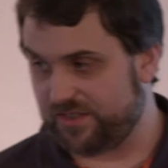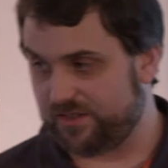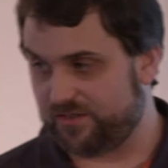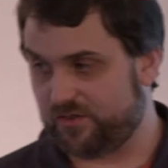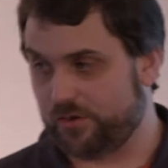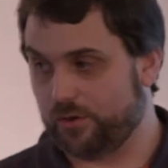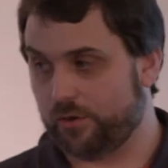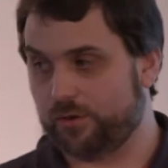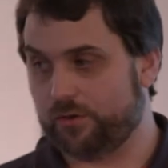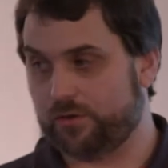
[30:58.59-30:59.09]

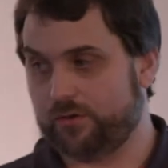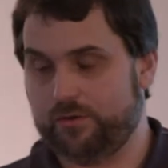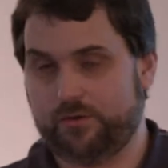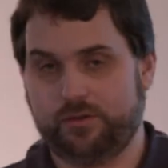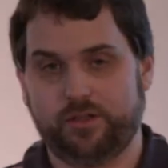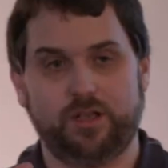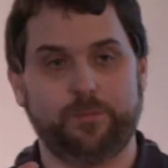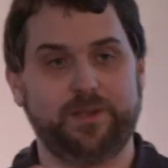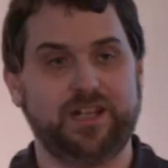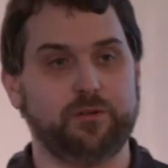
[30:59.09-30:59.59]
It's not
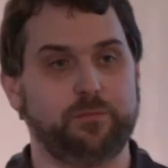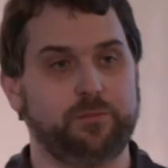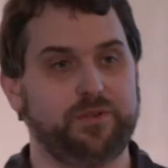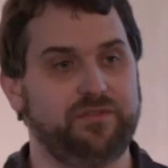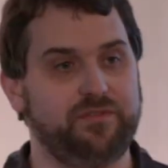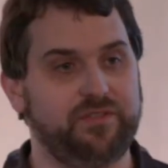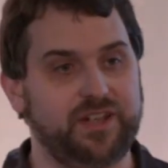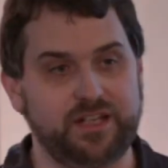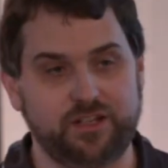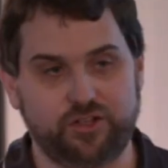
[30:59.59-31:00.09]
about
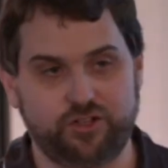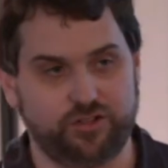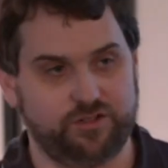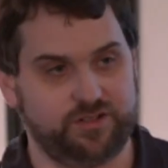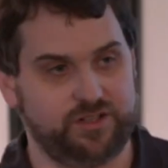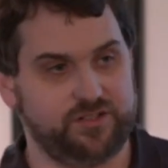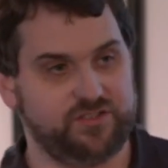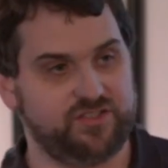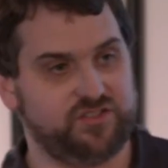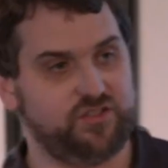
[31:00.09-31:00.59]

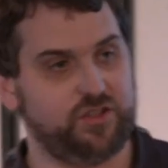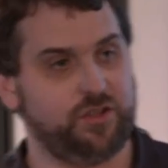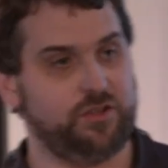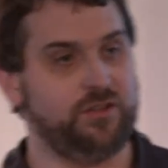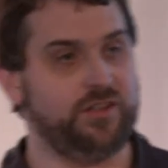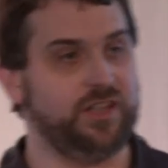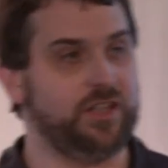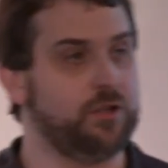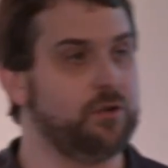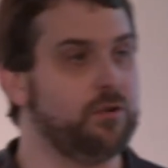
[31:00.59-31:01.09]
perfection. It's
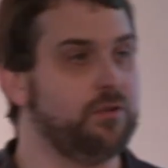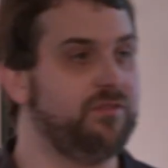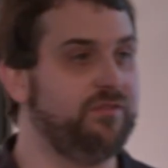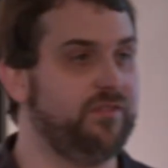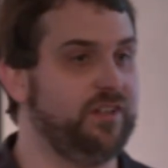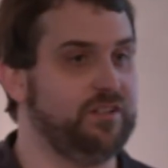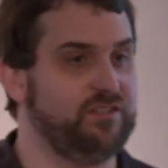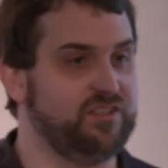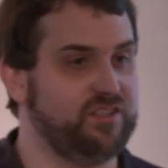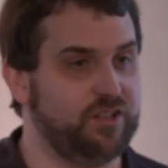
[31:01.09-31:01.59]
turning off
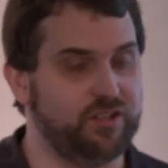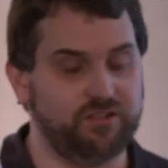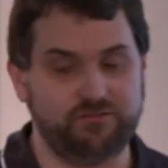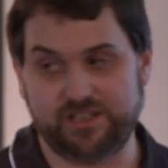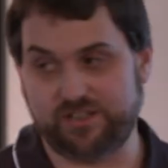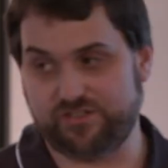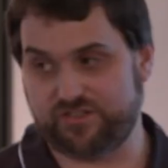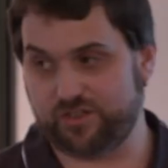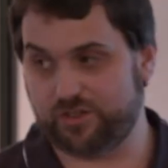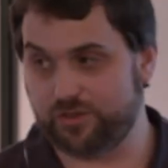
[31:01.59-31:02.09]
things that are
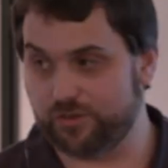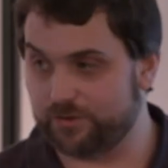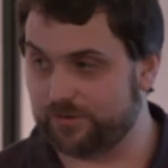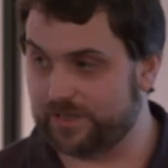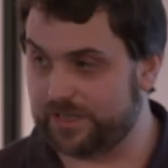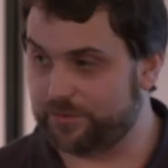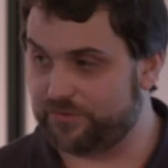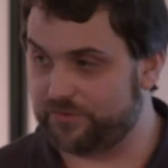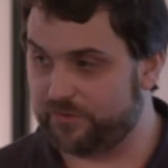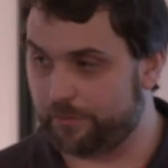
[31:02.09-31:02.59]
insecure
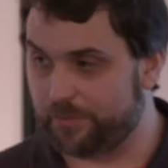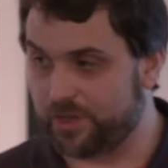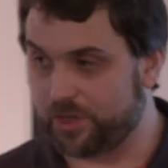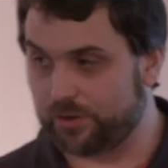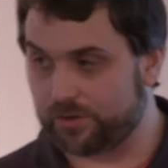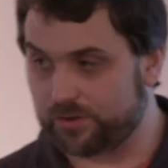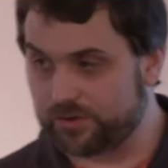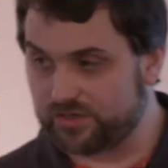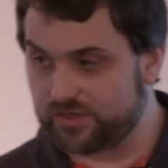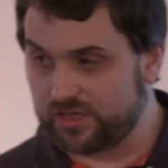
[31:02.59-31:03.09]
out of the
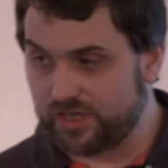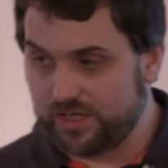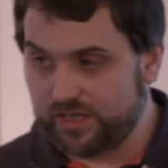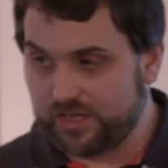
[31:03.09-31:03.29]
box.